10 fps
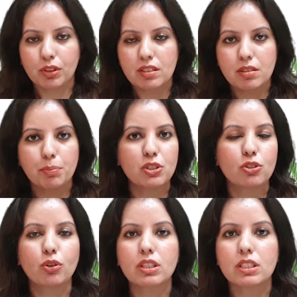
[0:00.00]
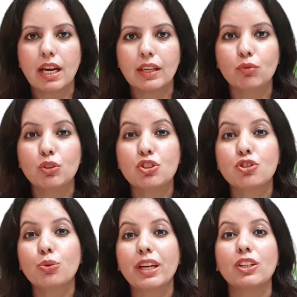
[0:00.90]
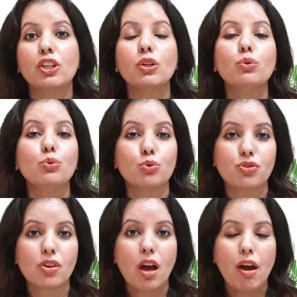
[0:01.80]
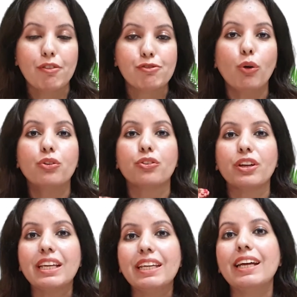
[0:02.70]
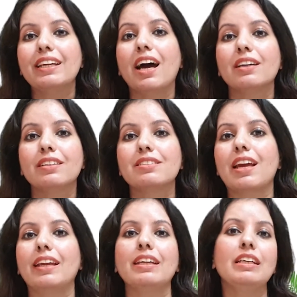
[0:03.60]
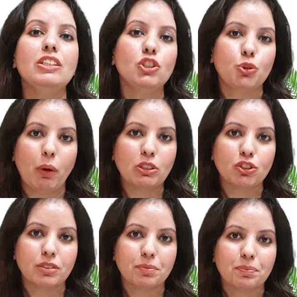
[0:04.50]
There is a particular time which you can use for reading and understanding each question.